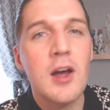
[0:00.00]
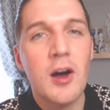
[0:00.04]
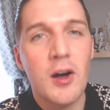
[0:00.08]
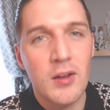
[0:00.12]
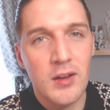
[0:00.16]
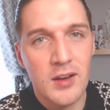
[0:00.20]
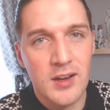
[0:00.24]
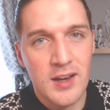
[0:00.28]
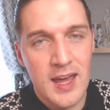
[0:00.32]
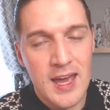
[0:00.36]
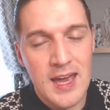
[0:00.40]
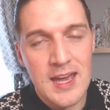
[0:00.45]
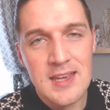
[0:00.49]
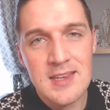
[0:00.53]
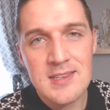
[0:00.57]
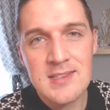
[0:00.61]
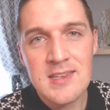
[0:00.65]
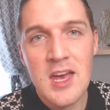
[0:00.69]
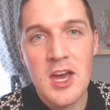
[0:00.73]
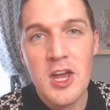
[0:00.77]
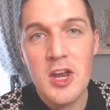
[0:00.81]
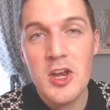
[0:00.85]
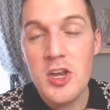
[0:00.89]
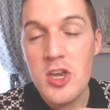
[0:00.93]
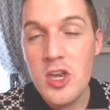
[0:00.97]

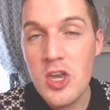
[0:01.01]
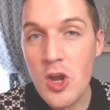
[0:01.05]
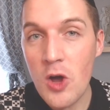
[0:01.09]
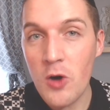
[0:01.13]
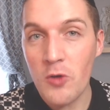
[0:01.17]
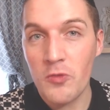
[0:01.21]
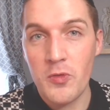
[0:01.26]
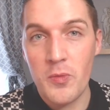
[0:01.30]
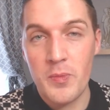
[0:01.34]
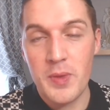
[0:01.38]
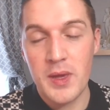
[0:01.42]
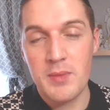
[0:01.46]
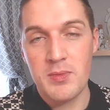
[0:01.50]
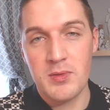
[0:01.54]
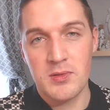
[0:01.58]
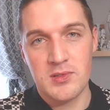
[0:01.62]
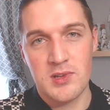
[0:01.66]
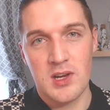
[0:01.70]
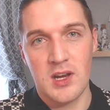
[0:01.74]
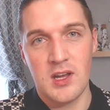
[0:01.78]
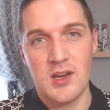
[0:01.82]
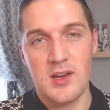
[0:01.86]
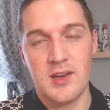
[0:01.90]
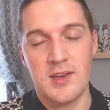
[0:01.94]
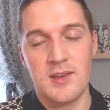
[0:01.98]
holidays not for
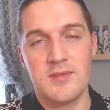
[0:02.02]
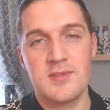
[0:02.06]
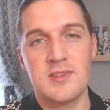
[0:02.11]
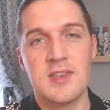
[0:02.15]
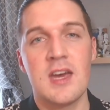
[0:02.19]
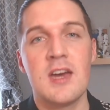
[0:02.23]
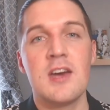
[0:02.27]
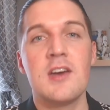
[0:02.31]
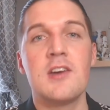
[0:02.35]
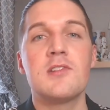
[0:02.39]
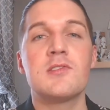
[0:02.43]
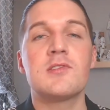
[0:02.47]
people's lives.